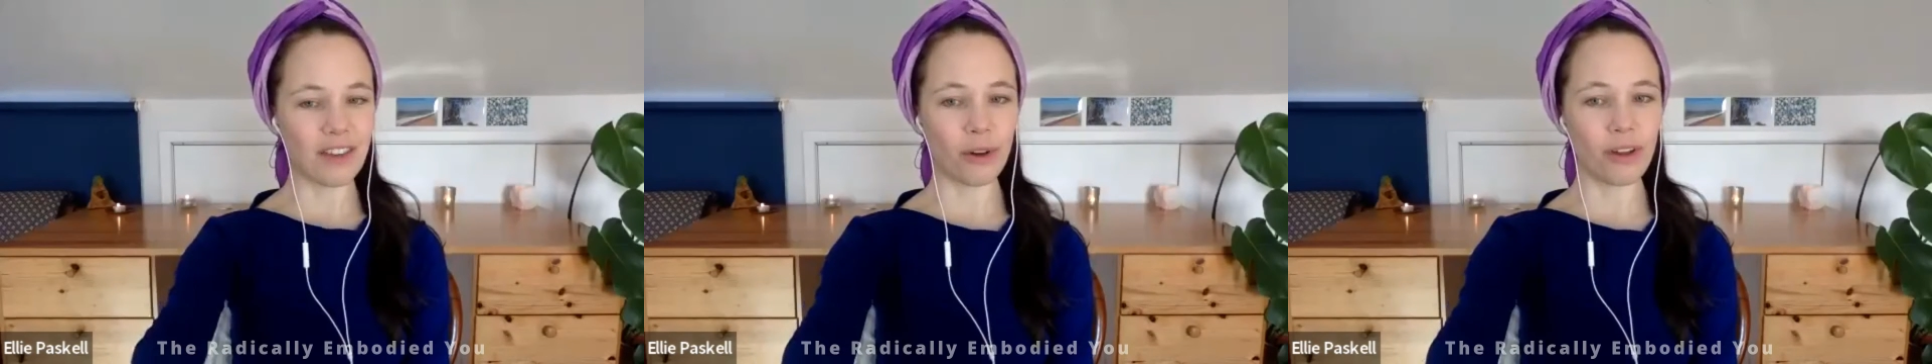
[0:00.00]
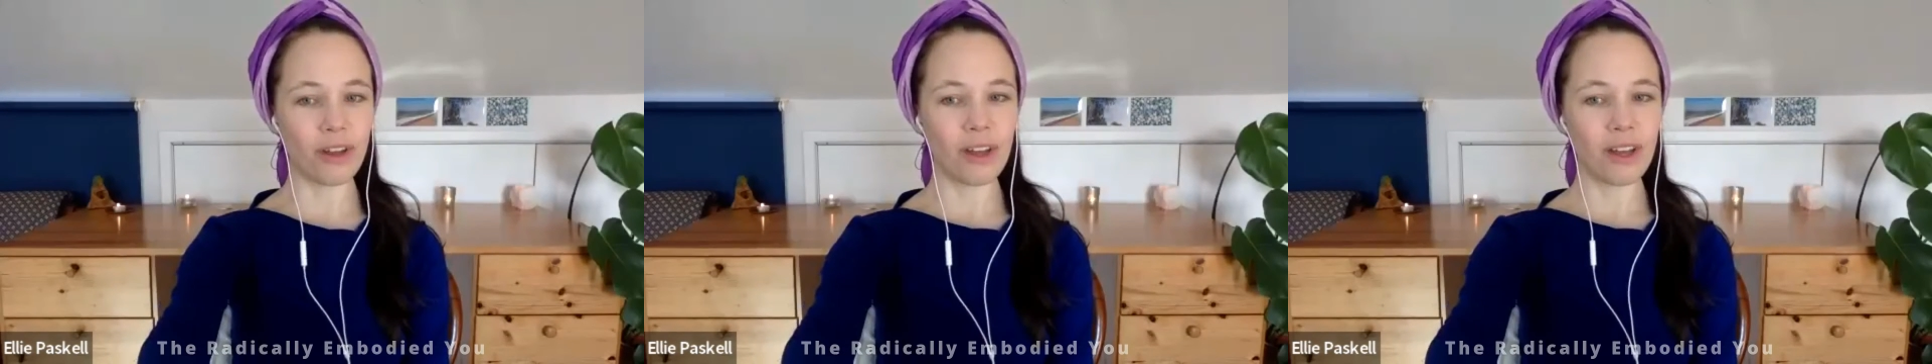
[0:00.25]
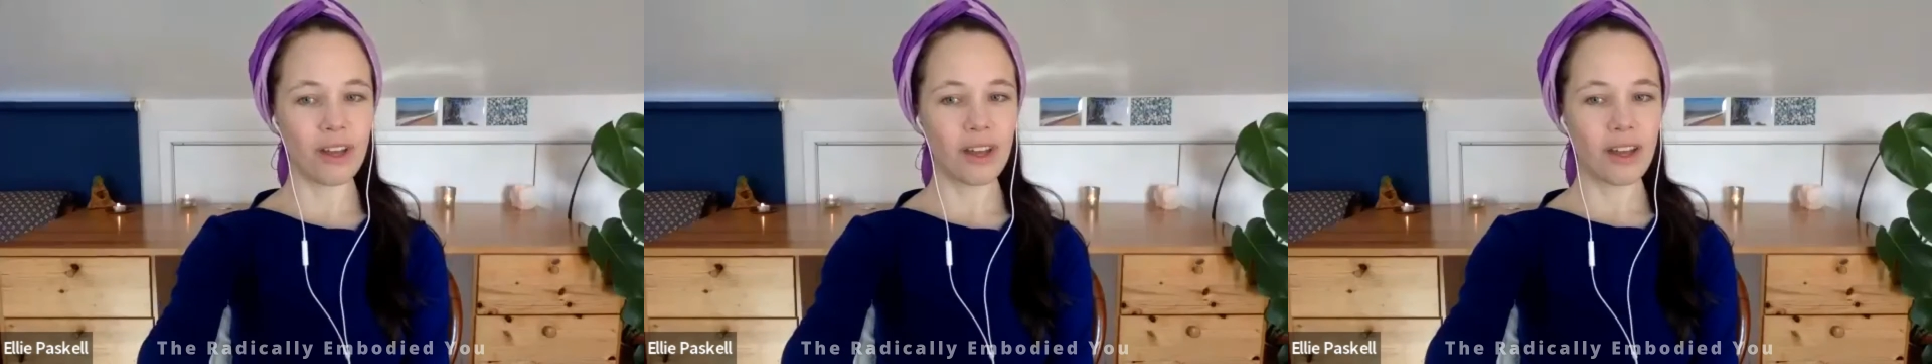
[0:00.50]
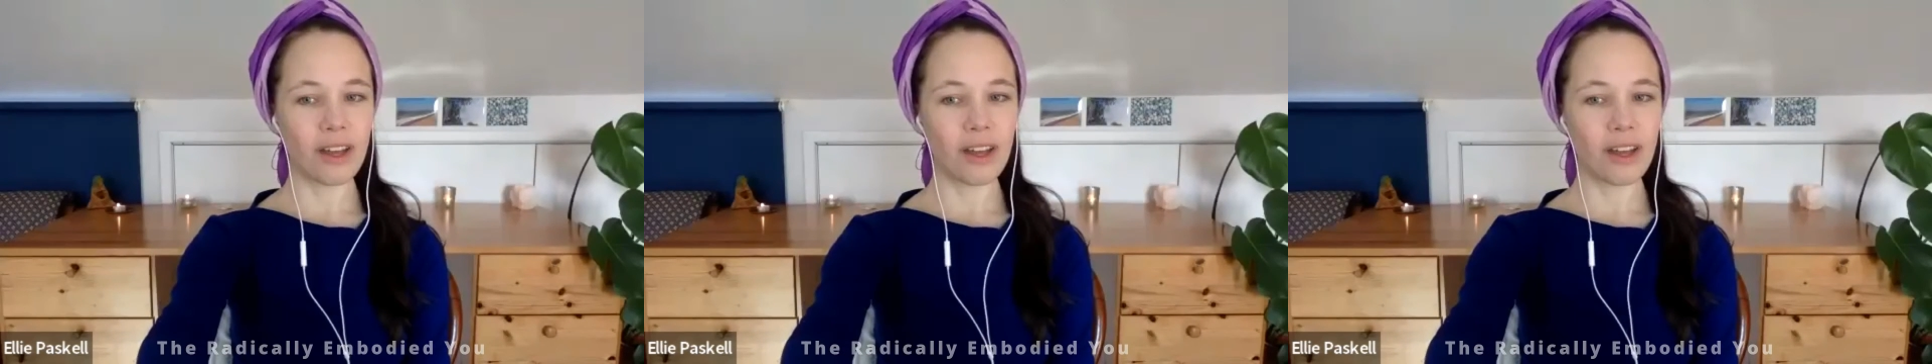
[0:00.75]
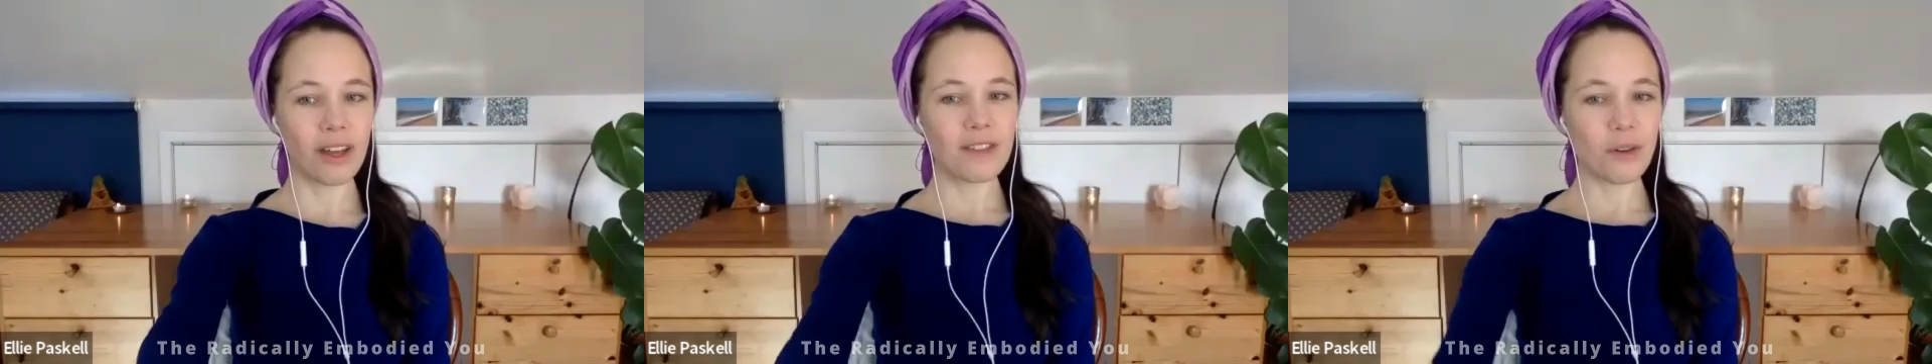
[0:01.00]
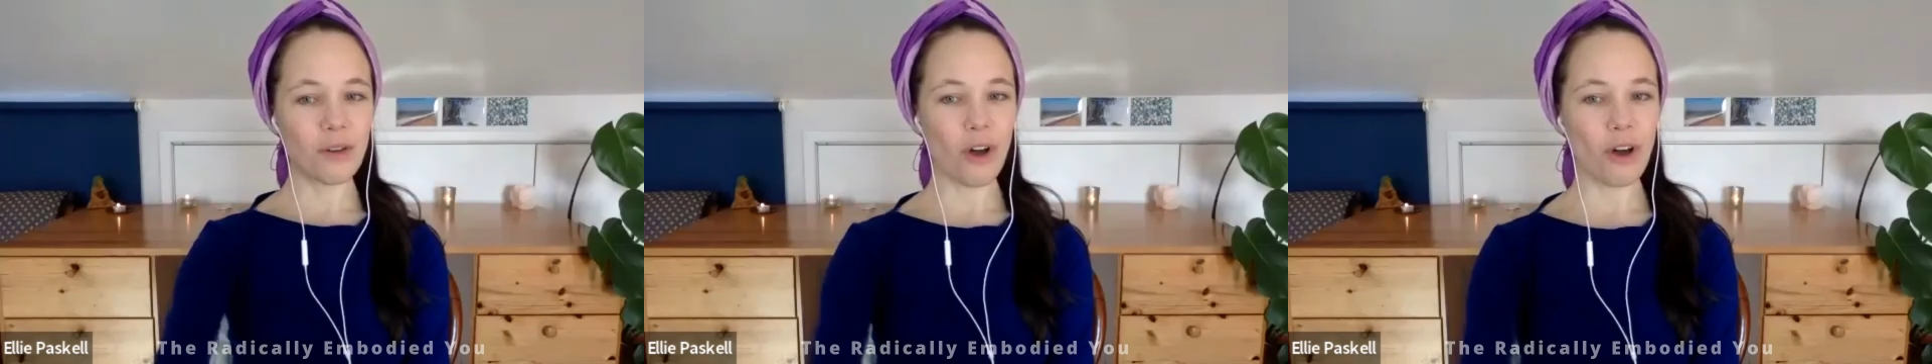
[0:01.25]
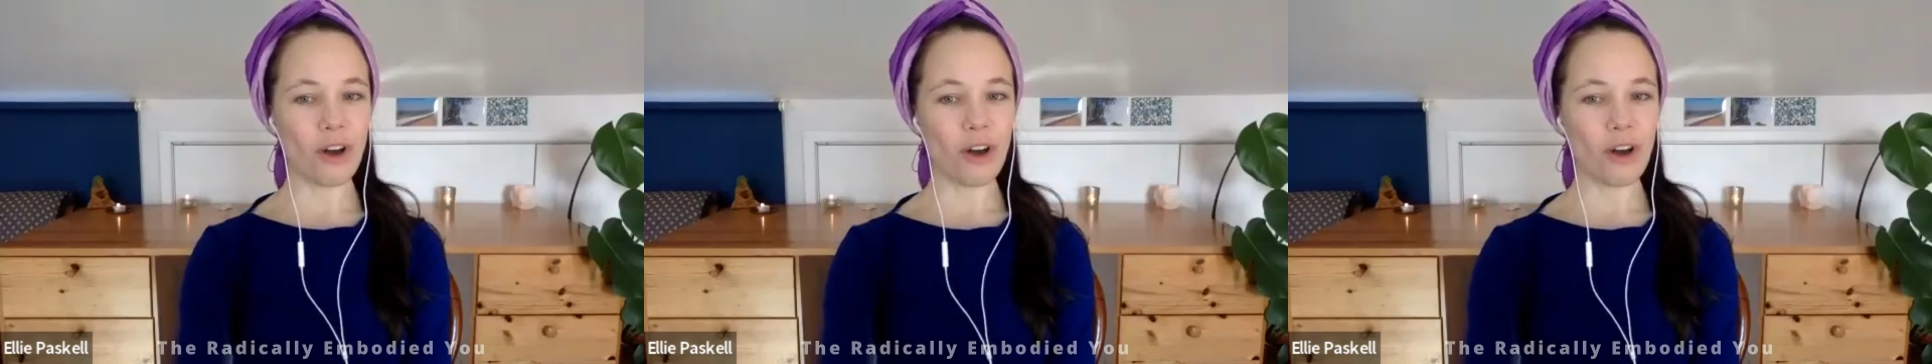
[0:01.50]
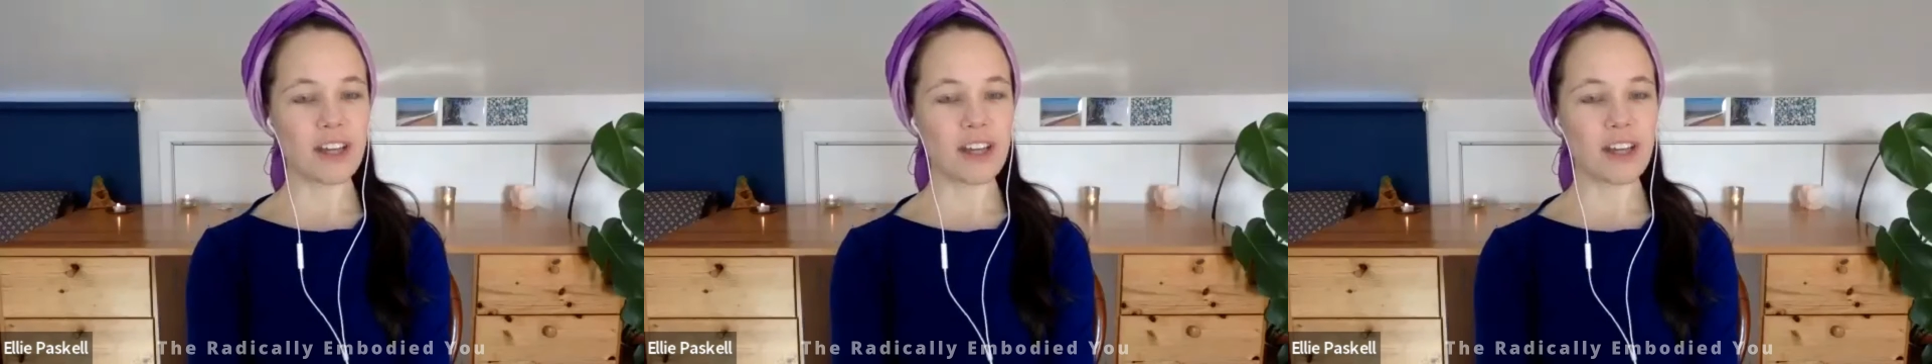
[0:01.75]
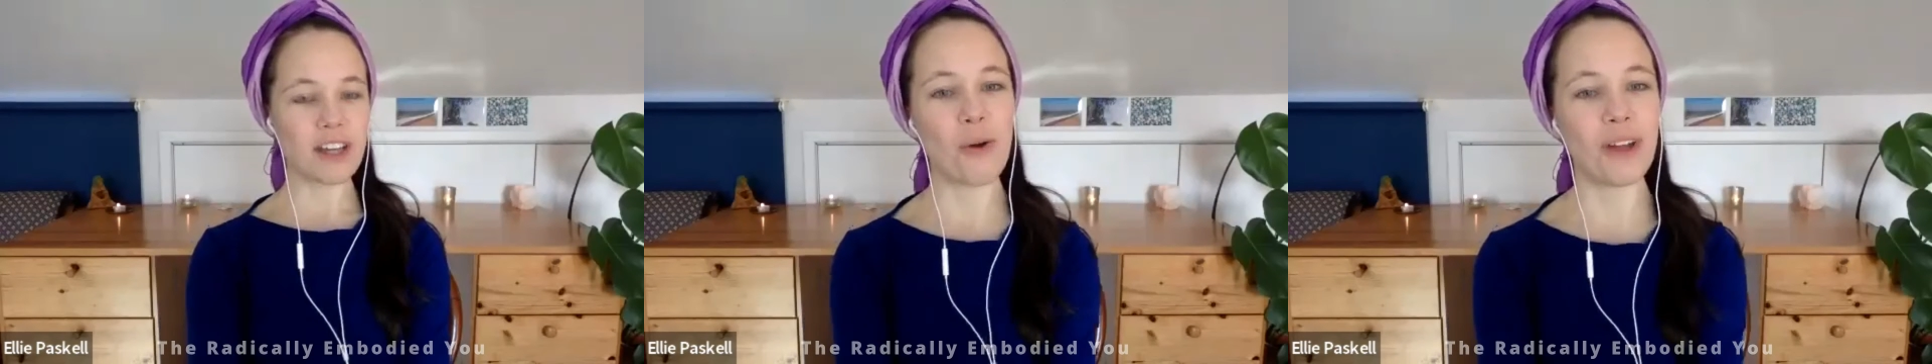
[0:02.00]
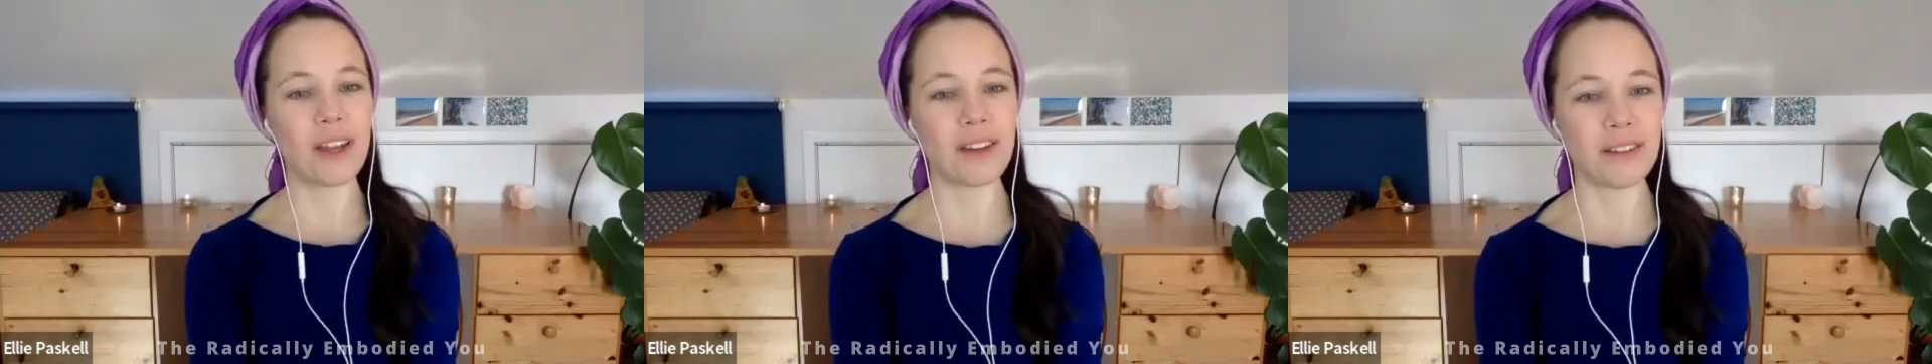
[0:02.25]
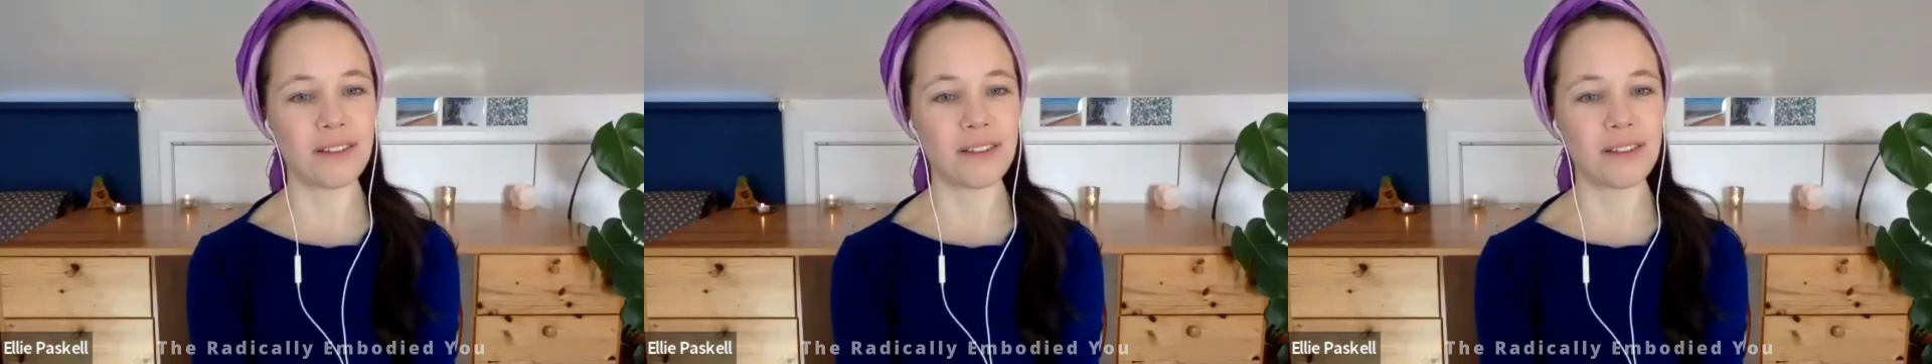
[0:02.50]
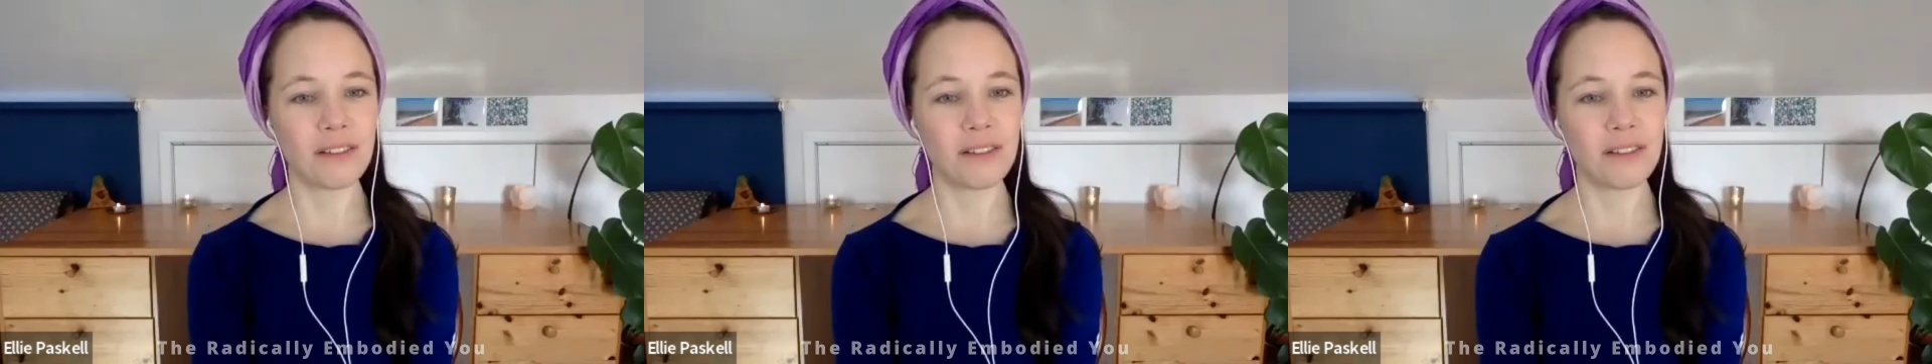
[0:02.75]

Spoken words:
but so Goddess Bóinn.